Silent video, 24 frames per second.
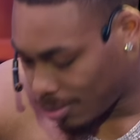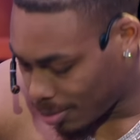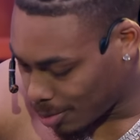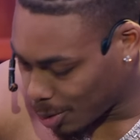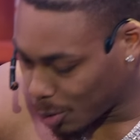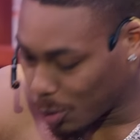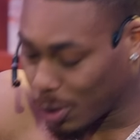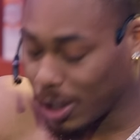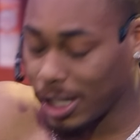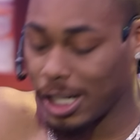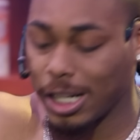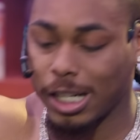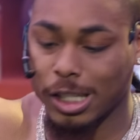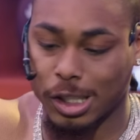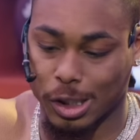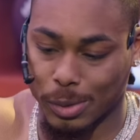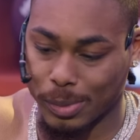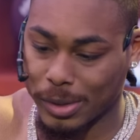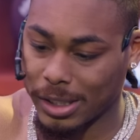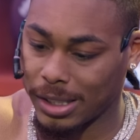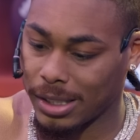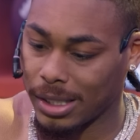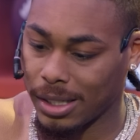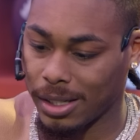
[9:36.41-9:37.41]
time. One
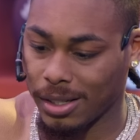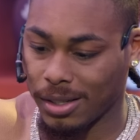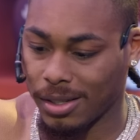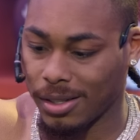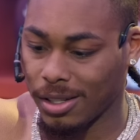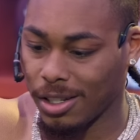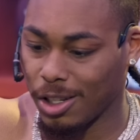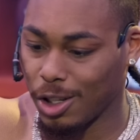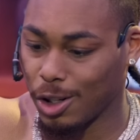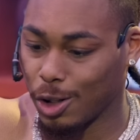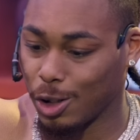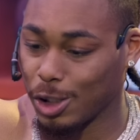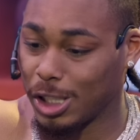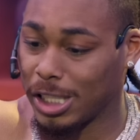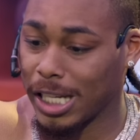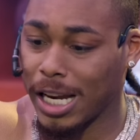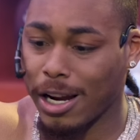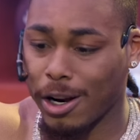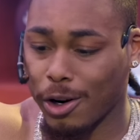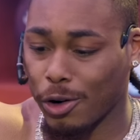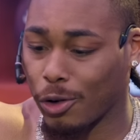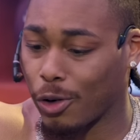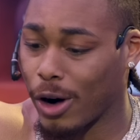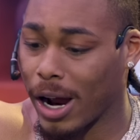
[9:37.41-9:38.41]
hundred percent. It's the one. Know,
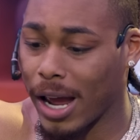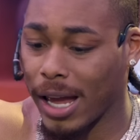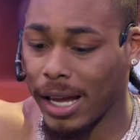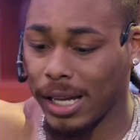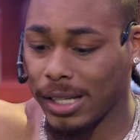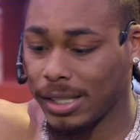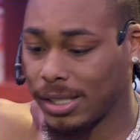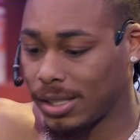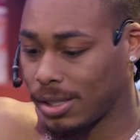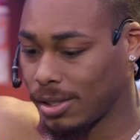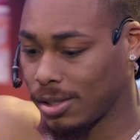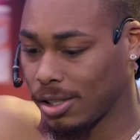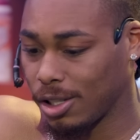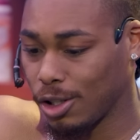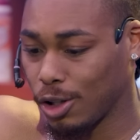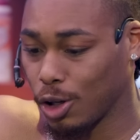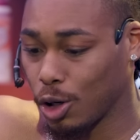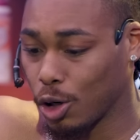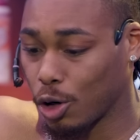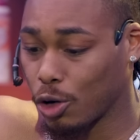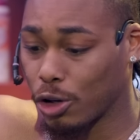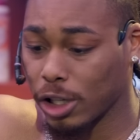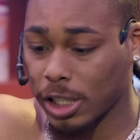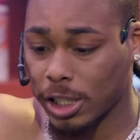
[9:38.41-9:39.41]
Jerry Rice,
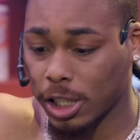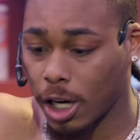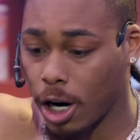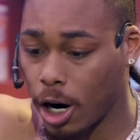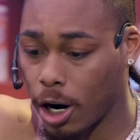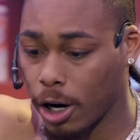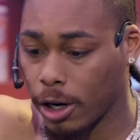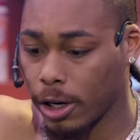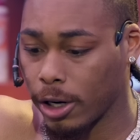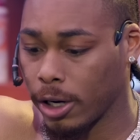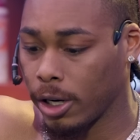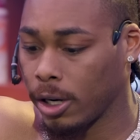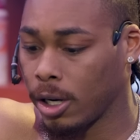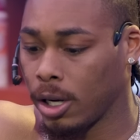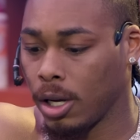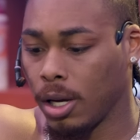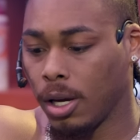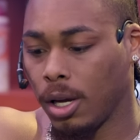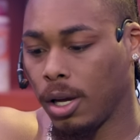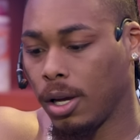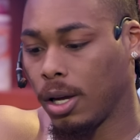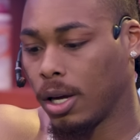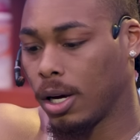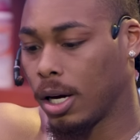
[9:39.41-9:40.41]
you know Cris
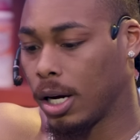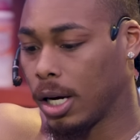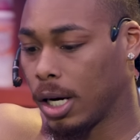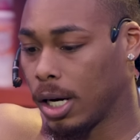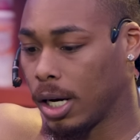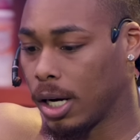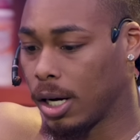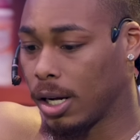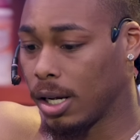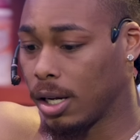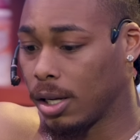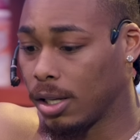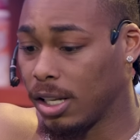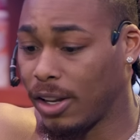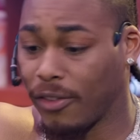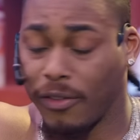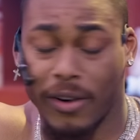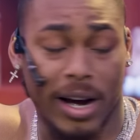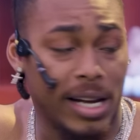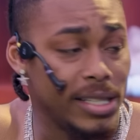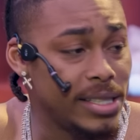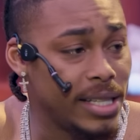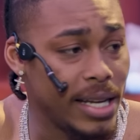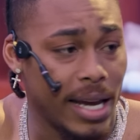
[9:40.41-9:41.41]
Carter, uh,
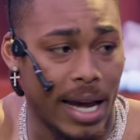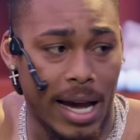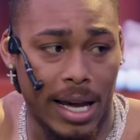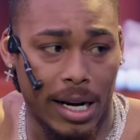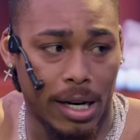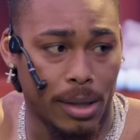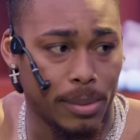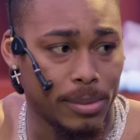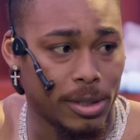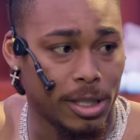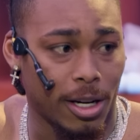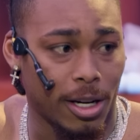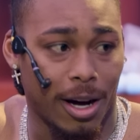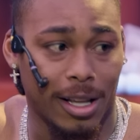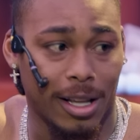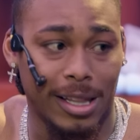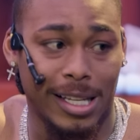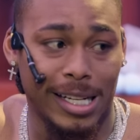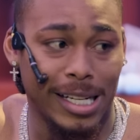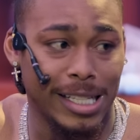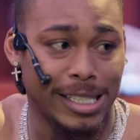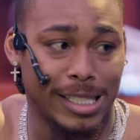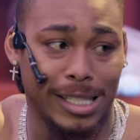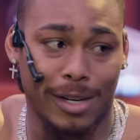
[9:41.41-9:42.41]
Davante Adams,
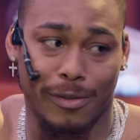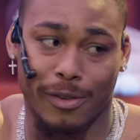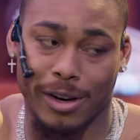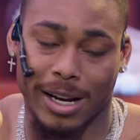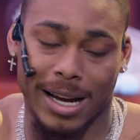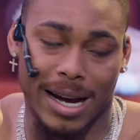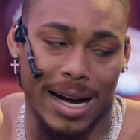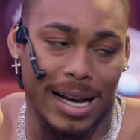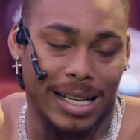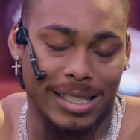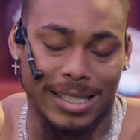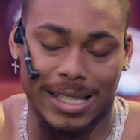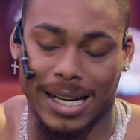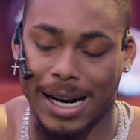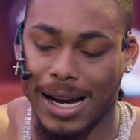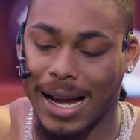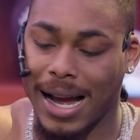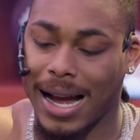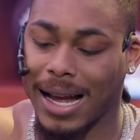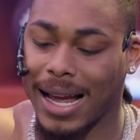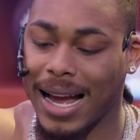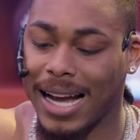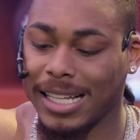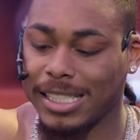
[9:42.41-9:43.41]
all wow. of these different guys that
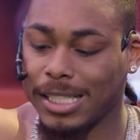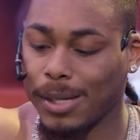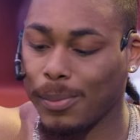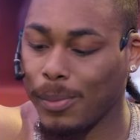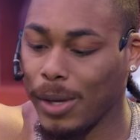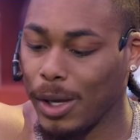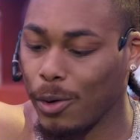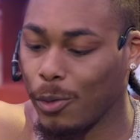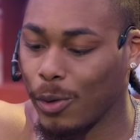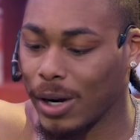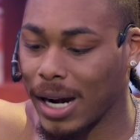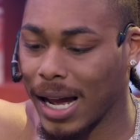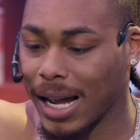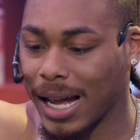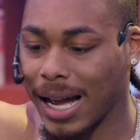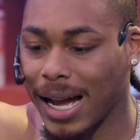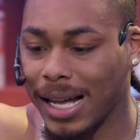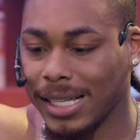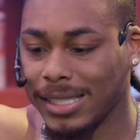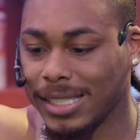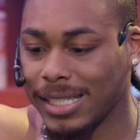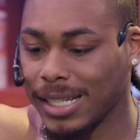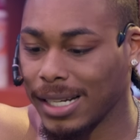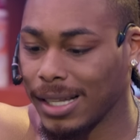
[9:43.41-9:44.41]
I, I, got to meet when I
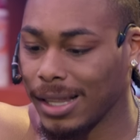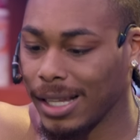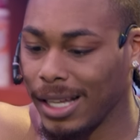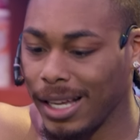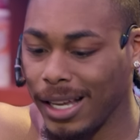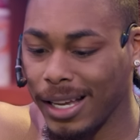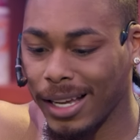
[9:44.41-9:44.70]
got into the